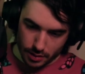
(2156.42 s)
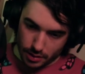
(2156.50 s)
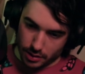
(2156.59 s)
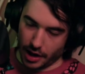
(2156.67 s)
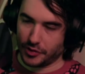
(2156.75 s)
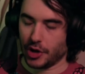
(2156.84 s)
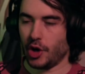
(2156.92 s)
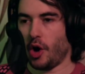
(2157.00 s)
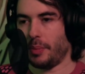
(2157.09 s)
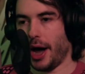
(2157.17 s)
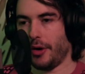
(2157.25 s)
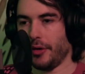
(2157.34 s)
You have to know
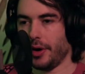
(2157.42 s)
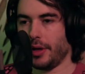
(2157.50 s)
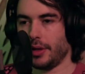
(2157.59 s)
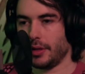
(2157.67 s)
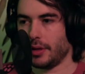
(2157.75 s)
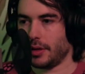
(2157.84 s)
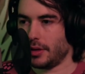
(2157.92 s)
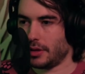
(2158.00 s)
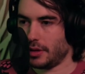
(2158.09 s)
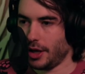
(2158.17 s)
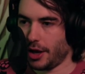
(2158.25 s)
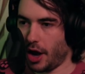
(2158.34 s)
about,
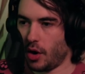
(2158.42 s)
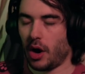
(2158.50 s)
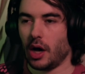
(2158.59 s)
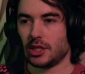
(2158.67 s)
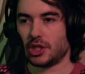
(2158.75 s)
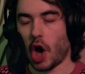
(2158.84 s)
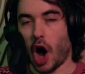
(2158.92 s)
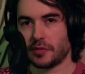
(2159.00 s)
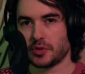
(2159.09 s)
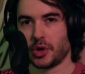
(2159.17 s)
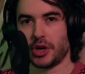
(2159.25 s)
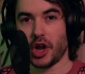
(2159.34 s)

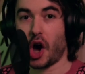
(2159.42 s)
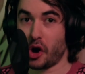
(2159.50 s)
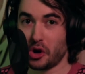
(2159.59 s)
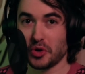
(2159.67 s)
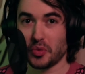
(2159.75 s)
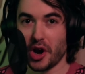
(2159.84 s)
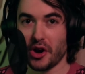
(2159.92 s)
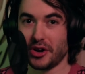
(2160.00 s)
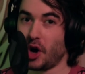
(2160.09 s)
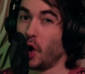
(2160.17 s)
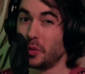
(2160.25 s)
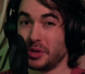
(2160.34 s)
software and hardware and
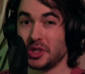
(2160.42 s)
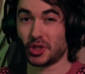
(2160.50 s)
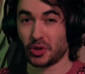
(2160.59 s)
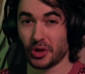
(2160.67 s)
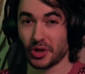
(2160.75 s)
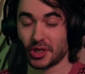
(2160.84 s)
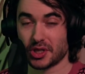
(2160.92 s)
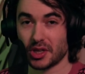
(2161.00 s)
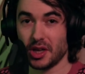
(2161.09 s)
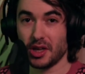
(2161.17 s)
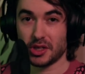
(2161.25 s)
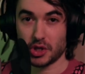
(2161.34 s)
open source
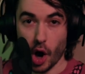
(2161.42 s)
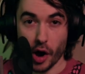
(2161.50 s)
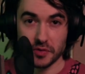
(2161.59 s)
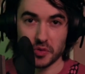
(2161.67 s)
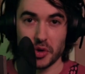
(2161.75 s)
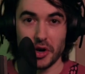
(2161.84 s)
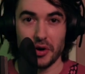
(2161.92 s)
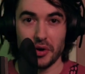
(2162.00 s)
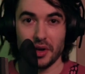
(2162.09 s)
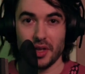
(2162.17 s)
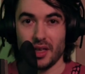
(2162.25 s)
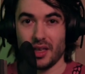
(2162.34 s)
software.
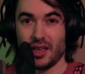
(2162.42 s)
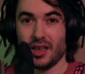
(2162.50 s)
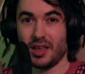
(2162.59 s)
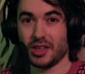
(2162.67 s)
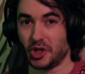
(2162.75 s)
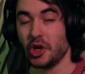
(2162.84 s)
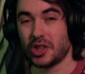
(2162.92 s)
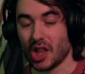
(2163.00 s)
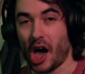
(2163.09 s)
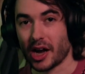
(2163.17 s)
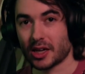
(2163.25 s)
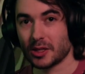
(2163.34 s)
Good
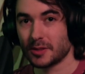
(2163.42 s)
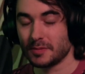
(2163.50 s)
luck.